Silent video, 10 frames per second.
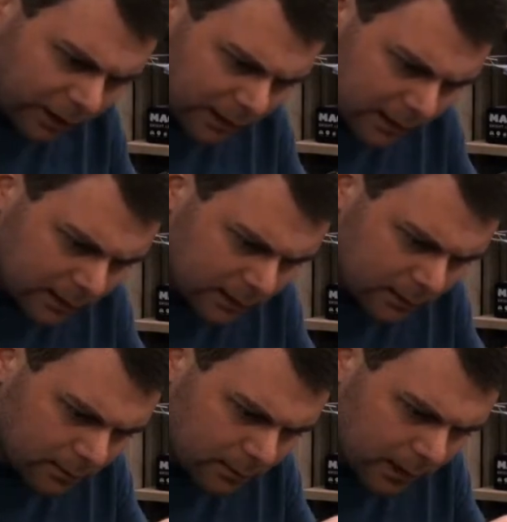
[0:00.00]
to check
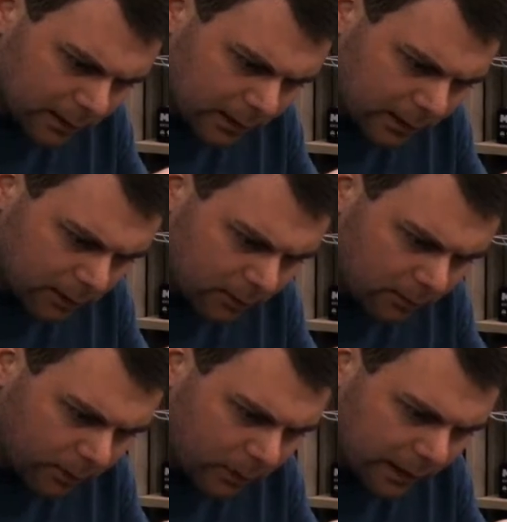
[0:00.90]
this as I
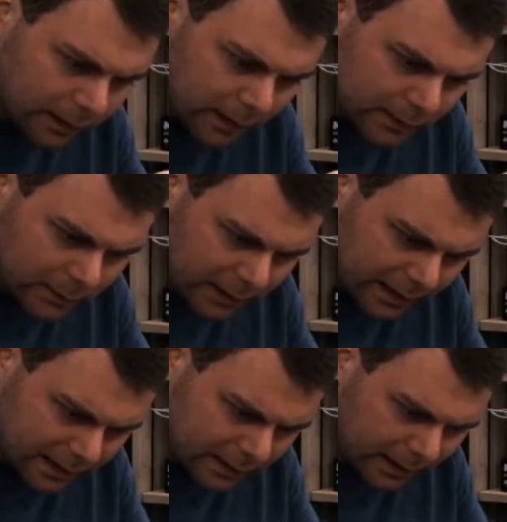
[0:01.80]
go forward. It does look
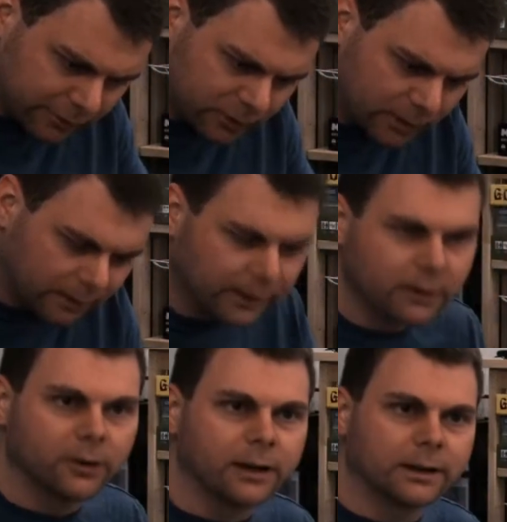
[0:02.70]
like it's engaged into the
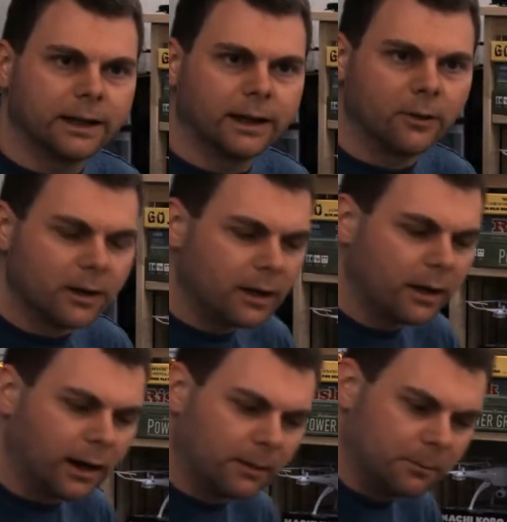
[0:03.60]
thing correctly now.
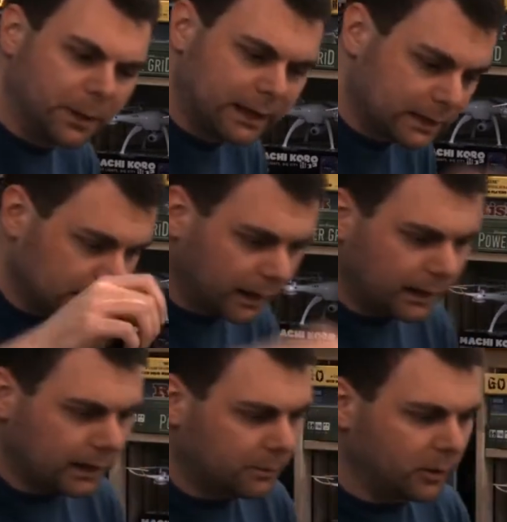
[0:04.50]
But I did
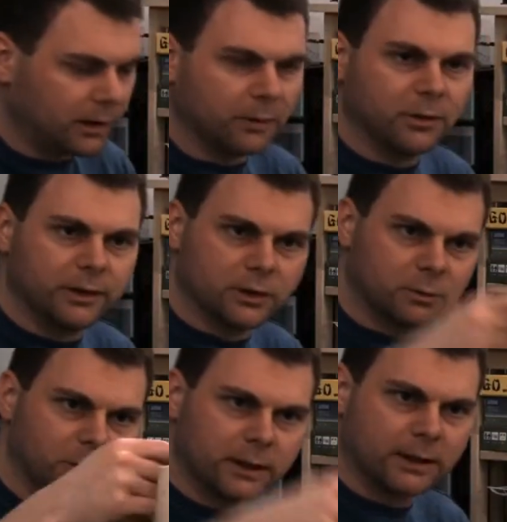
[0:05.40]
lighten up on a number of these
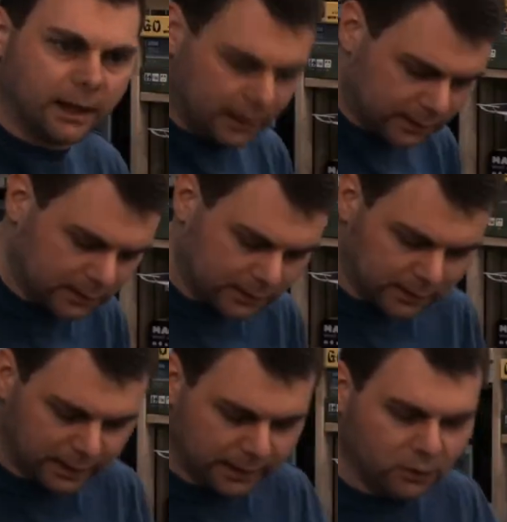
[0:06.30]
springs. I think this
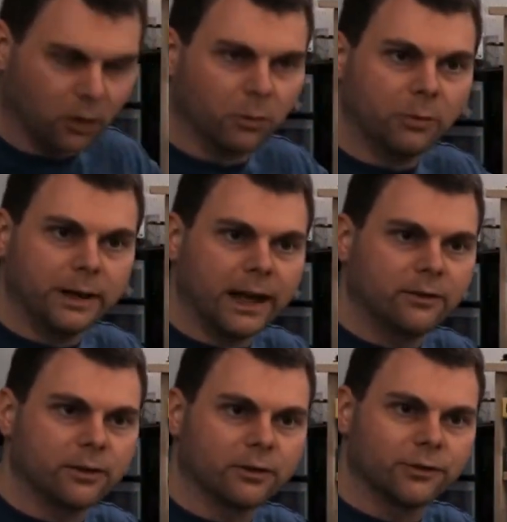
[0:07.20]
is not a normal
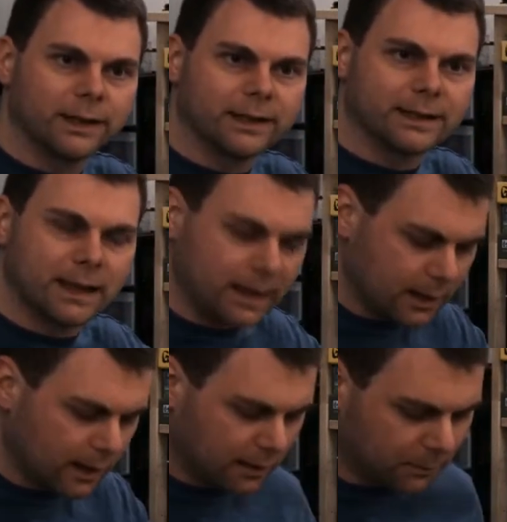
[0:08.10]
behavior for this
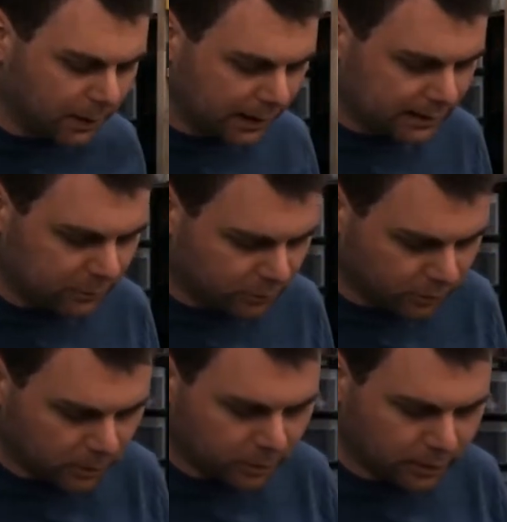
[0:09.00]
key, but I seem
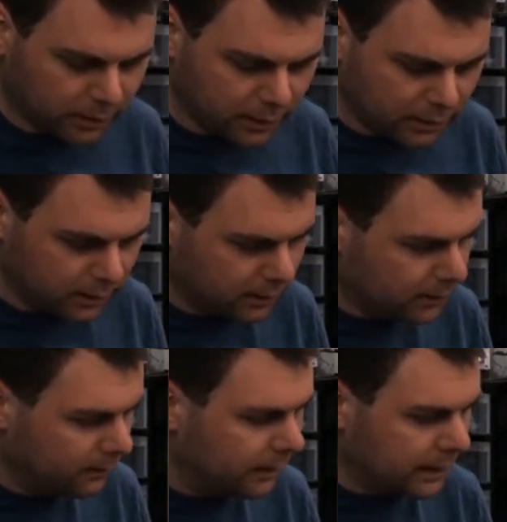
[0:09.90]
to remember the
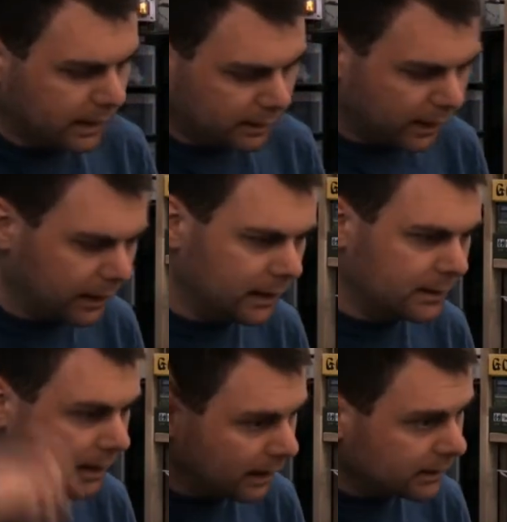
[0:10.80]
key that it
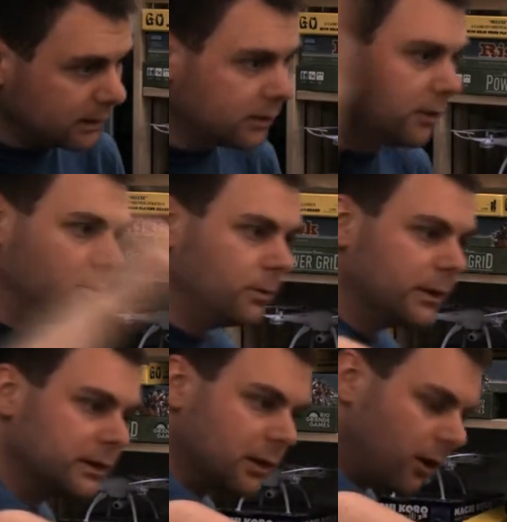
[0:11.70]
is connecting to,
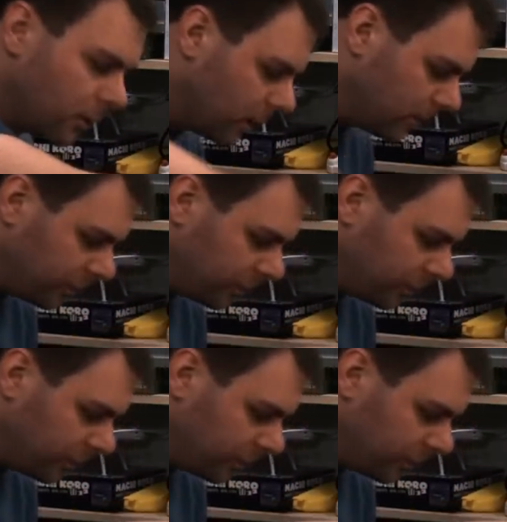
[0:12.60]
this long